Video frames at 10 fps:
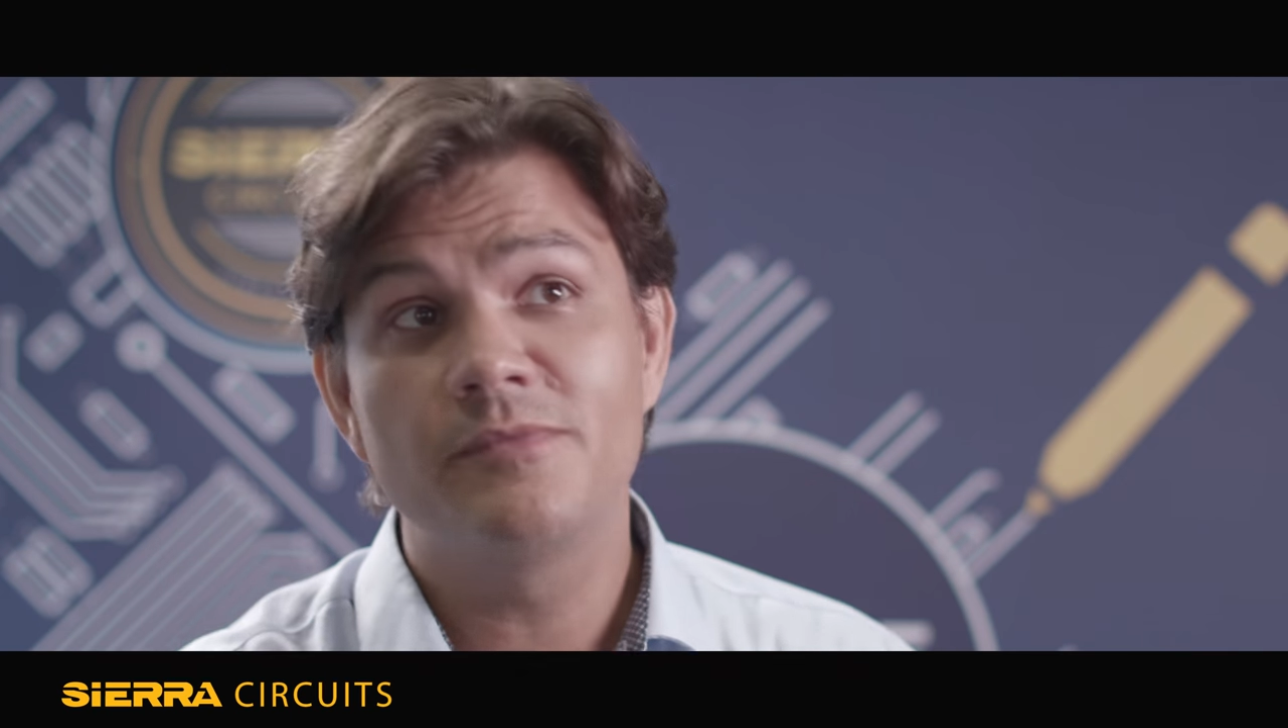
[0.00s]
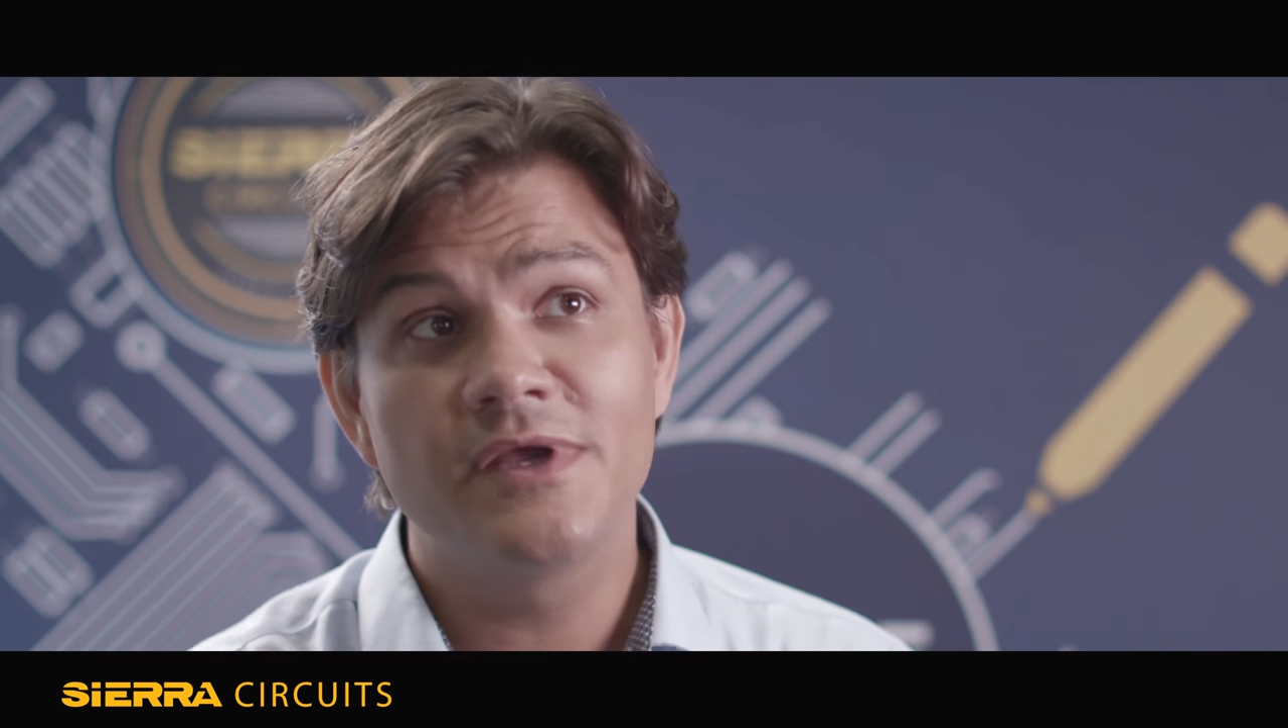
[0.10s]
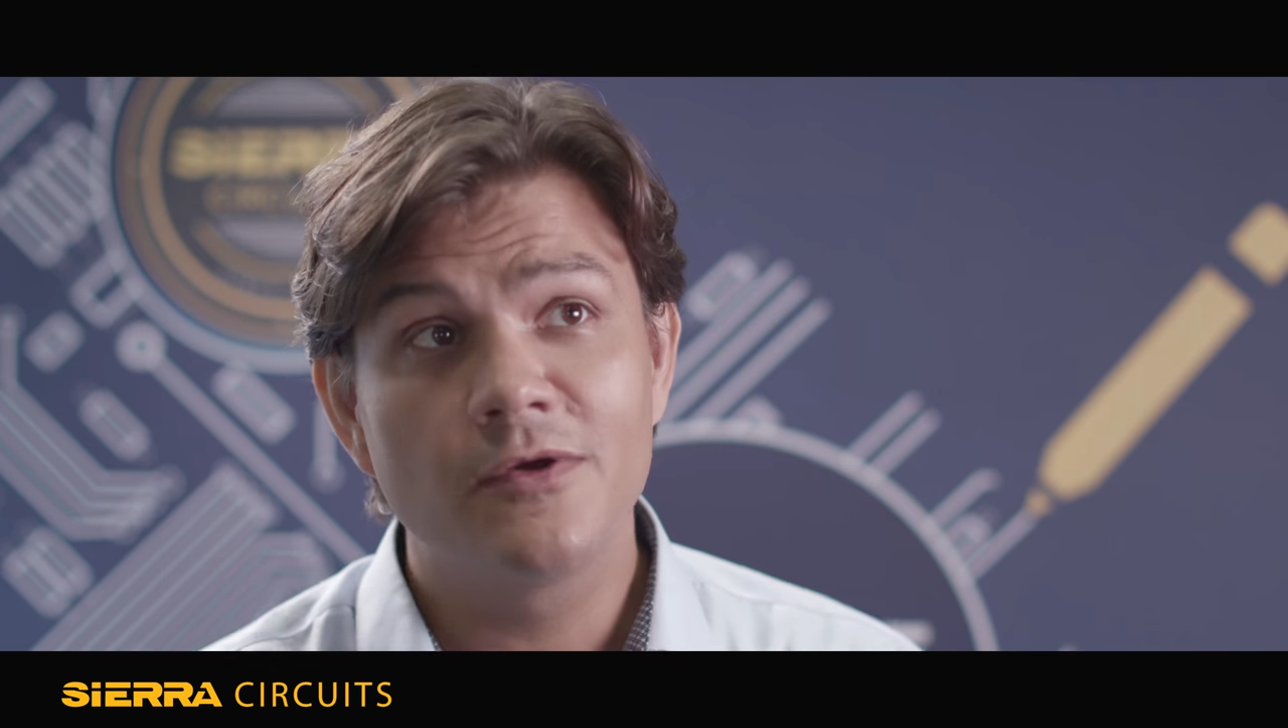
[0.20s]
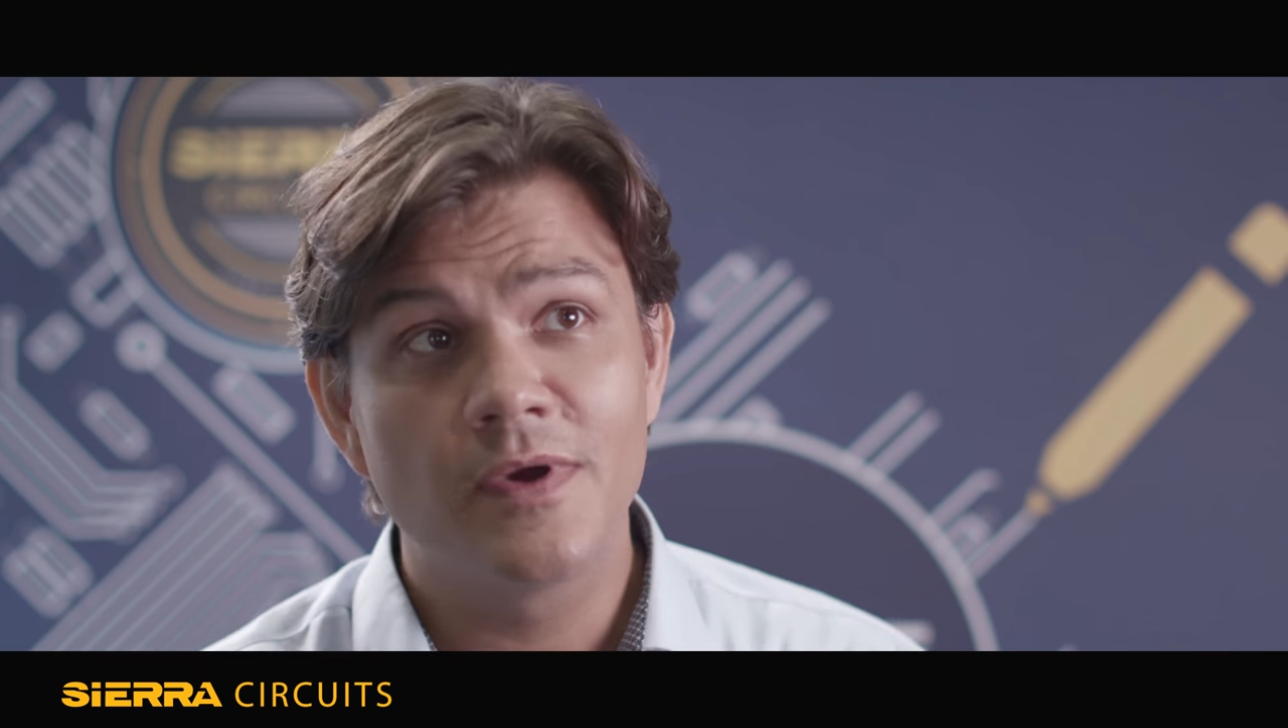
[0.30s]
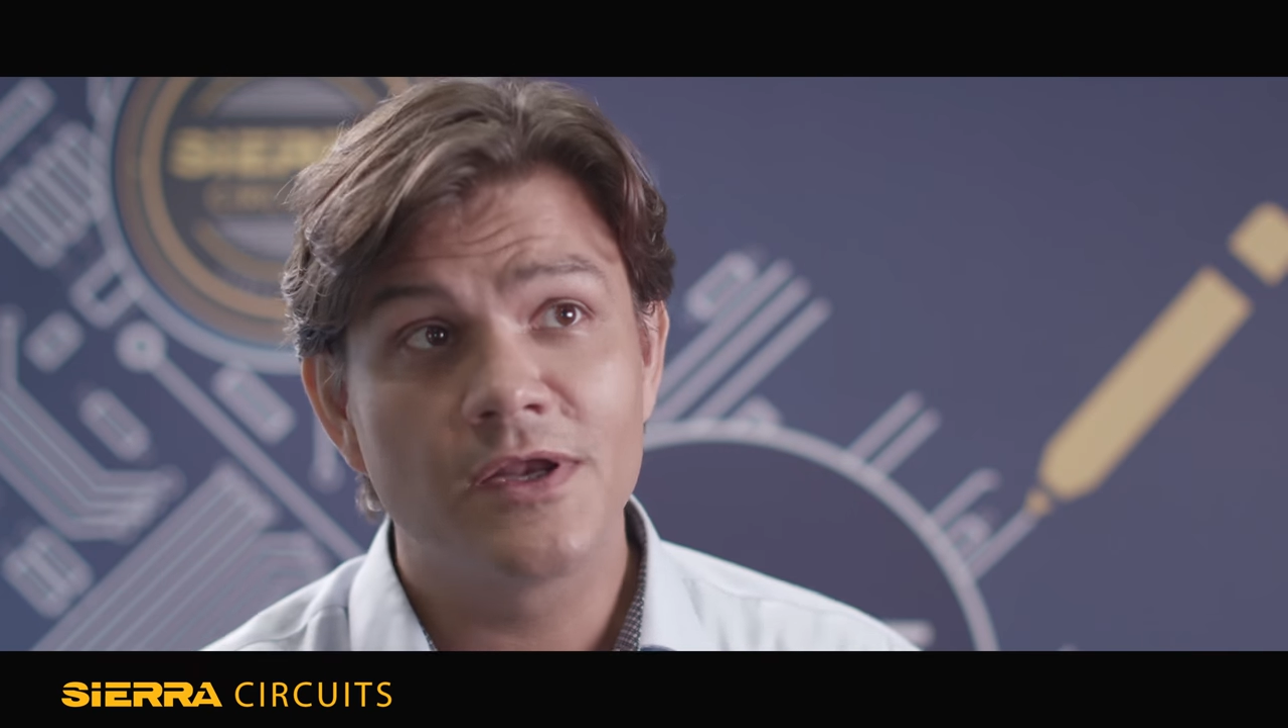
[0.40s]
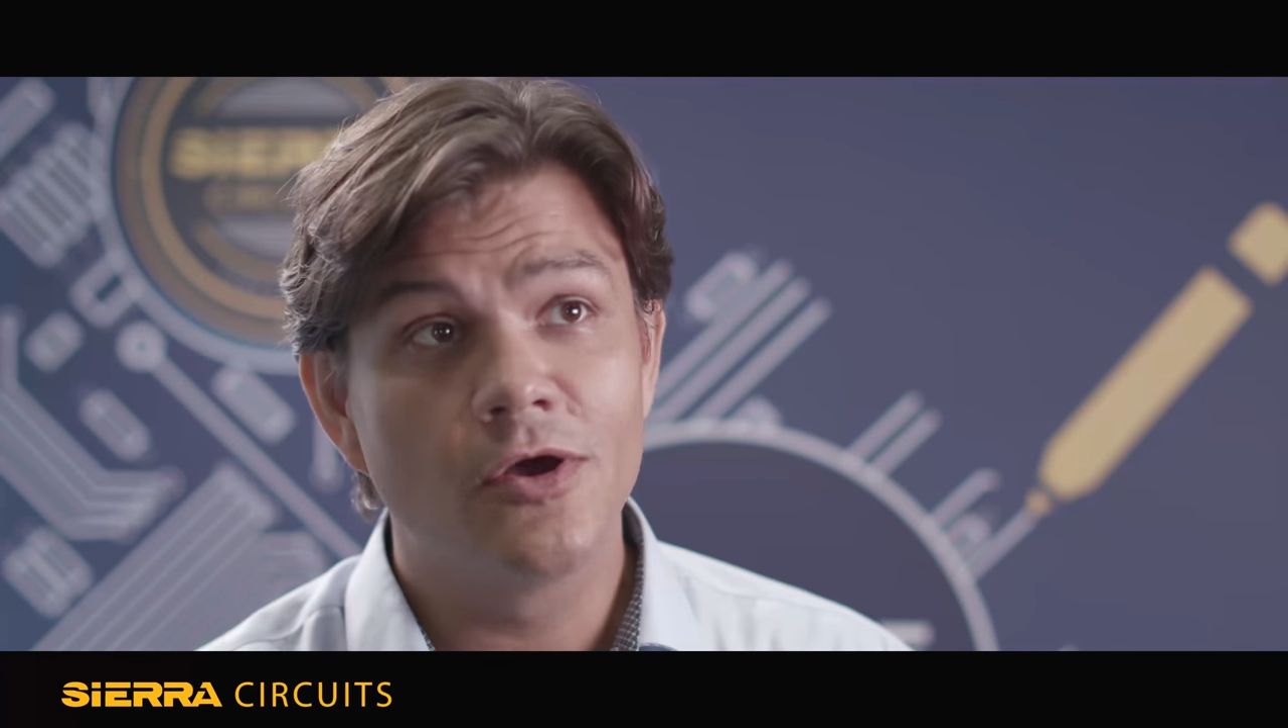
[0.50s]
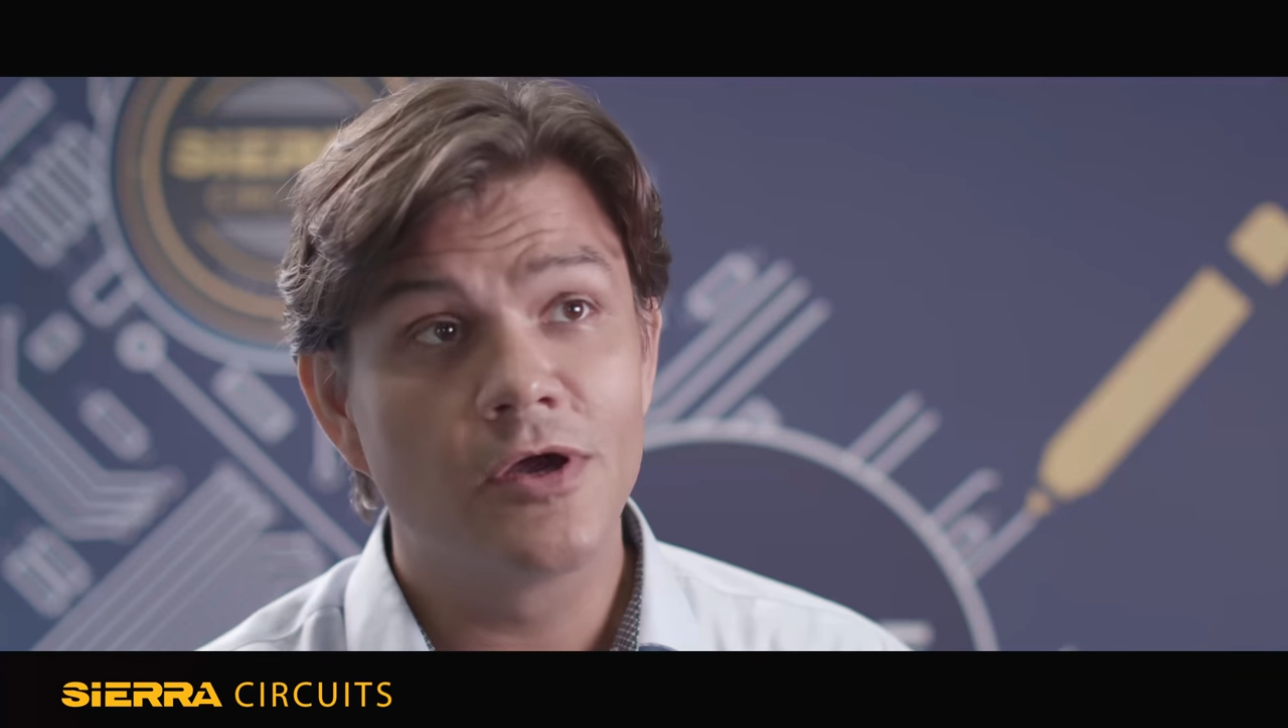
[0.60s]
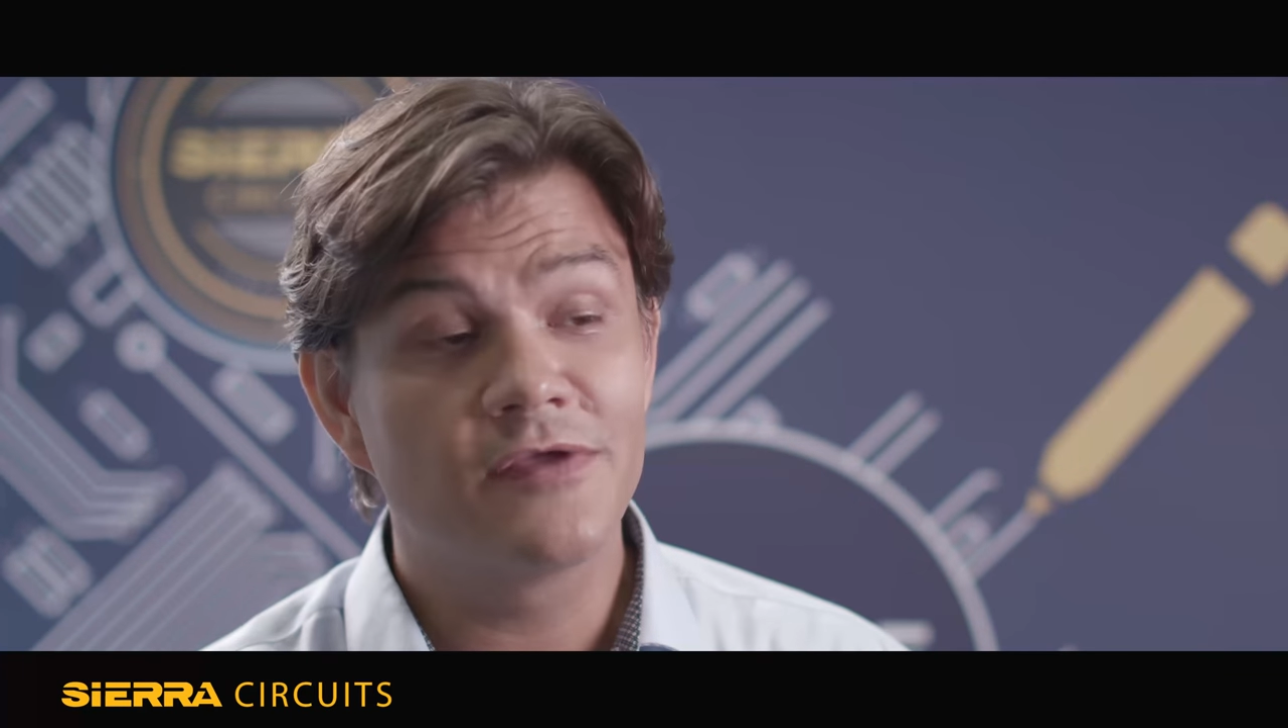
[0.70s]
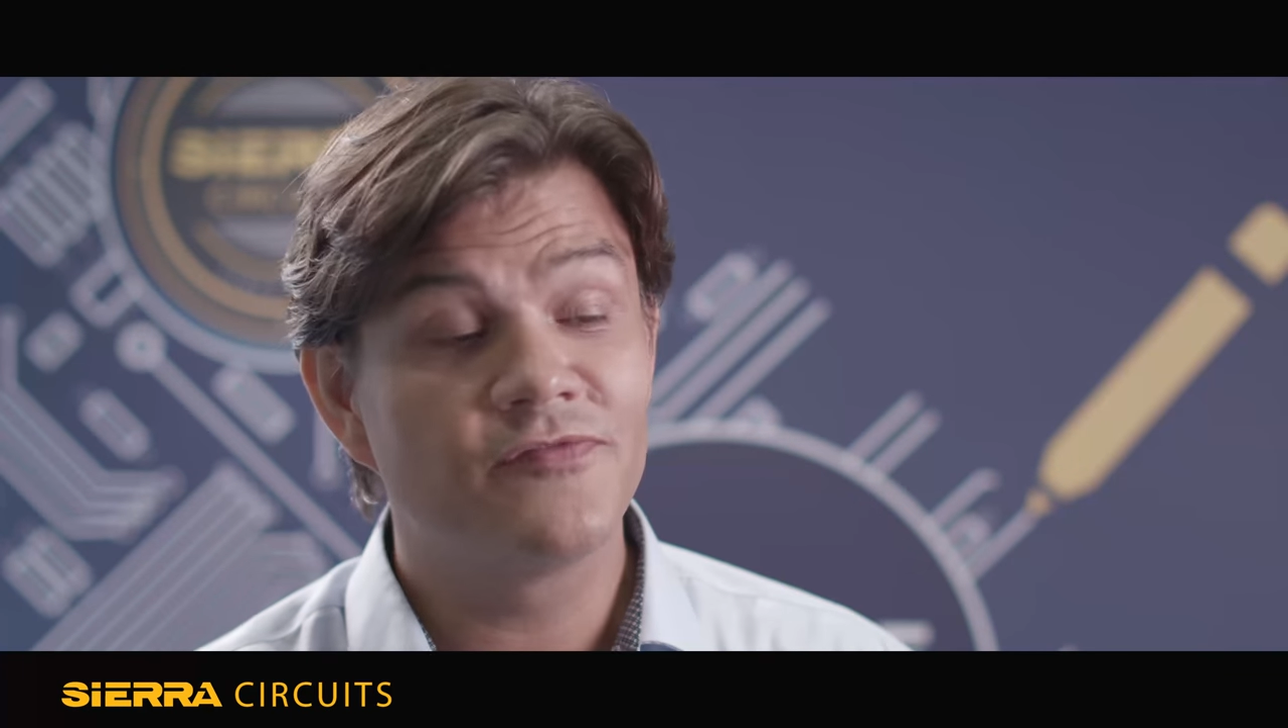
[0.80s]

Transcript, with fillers: being quite long.